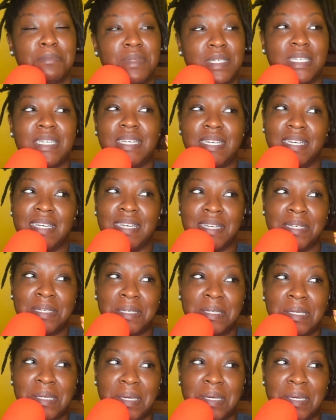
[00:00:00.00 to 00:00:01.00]
to be
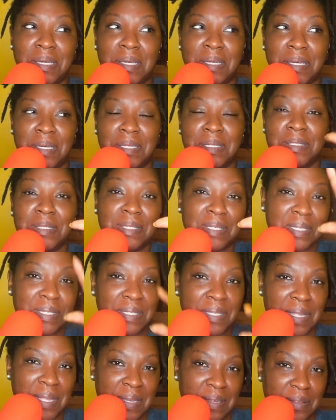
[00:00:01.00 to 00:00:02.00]

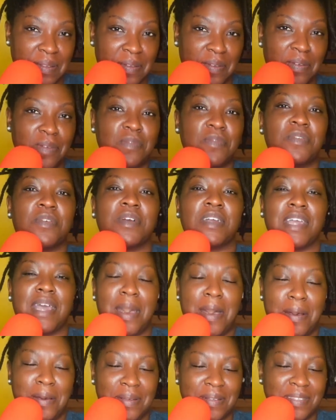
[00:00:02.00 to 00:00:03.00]
consistent for
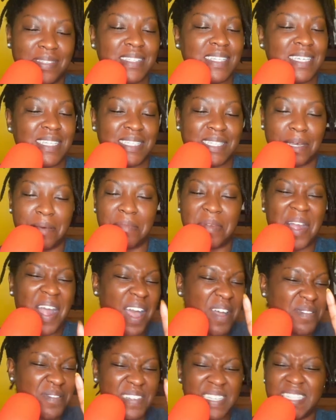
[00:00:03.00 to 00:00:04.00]
y'all this summer.
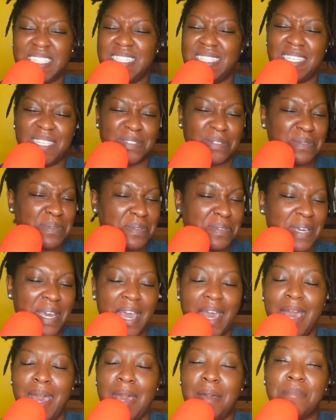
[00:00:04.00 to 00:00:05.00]
I really do.
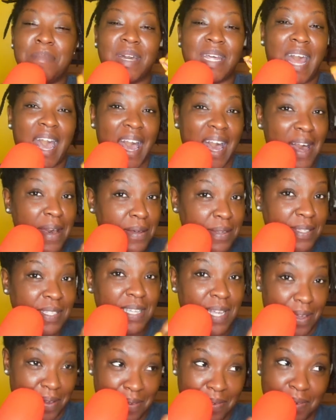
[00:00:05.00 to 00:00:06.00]
But I
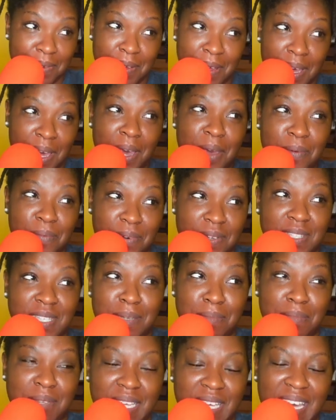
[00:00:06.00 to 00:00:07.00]
also want
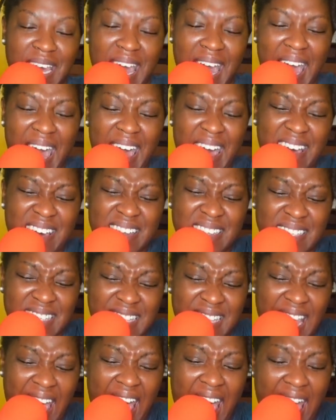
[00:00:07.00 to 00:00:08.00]
to be
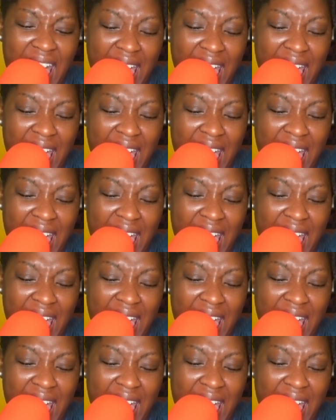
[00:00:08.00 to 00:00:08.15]
outside.